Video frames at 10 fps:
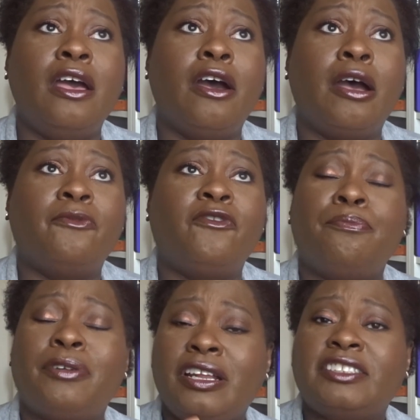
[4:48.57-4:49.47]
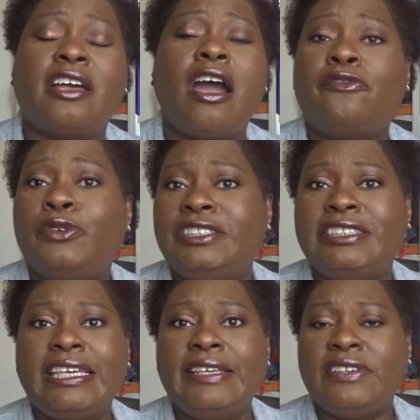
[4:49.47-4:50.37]
from products that I've
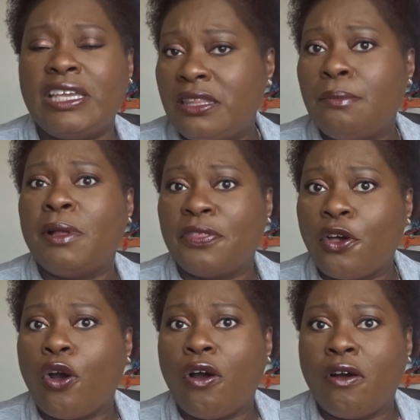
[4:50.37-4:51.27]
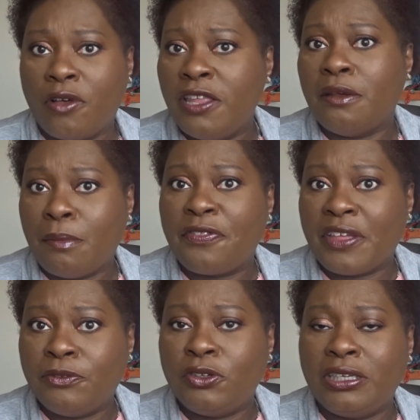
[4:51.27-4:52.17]
received in the month that
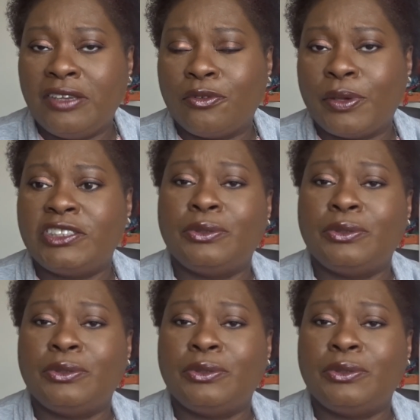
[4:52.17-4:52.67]
I'm doing a giveaway.